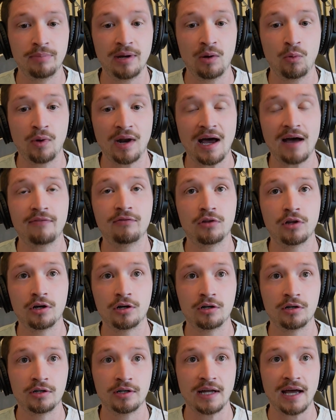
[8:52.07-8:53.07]
But what I've
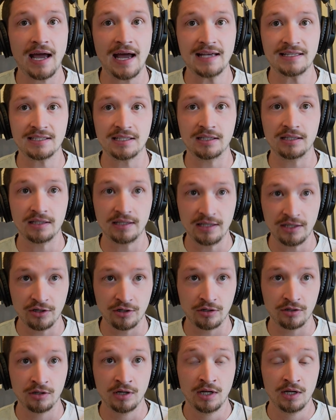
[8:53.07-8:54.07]
learned as a
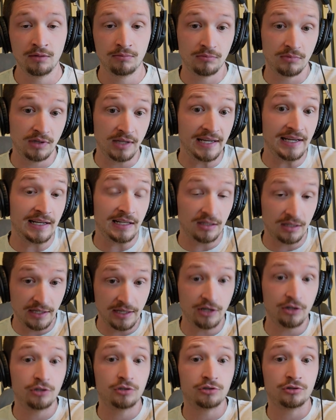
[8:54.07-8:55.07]
leader, leading
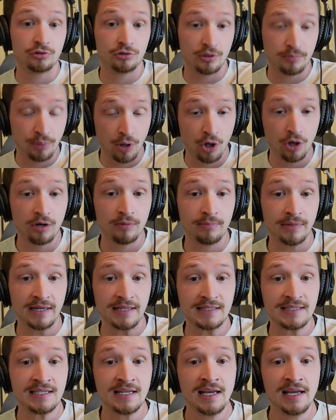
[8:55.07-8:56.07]
leaders or
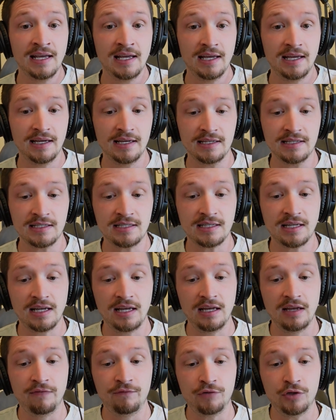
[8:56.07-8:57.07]
departments, is
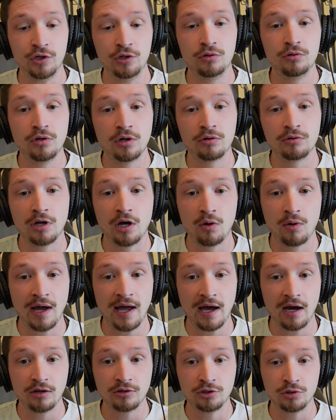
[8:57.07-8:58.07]
if you don't know
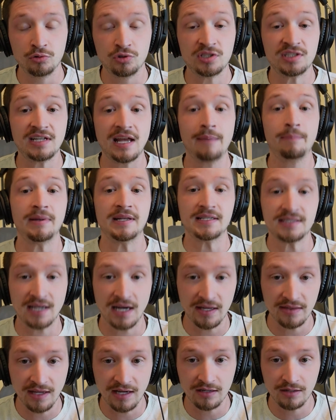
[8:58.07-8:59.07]
how to step
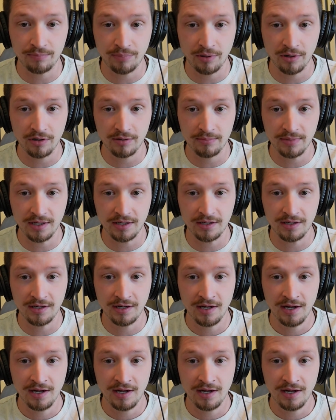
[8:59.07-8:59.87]
inside that department